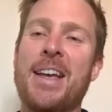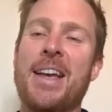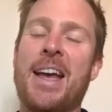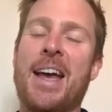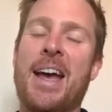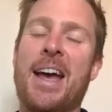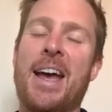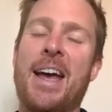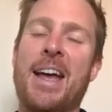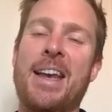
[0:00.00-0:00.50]

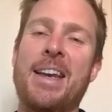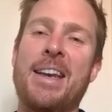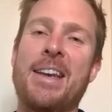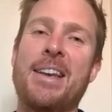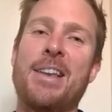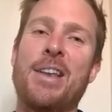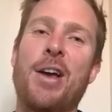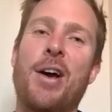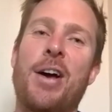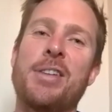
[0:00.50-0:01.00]
And
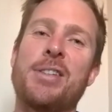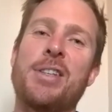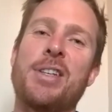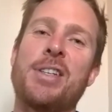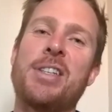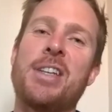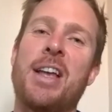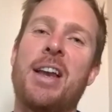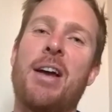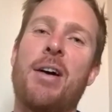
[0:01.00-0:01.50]
yeah, as I
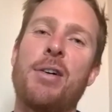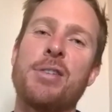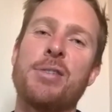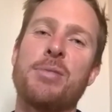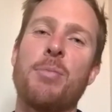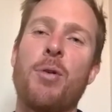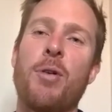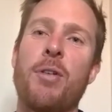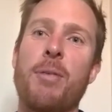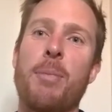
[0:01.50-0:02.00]
said, I was
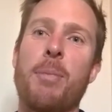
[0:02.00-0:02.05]
more of a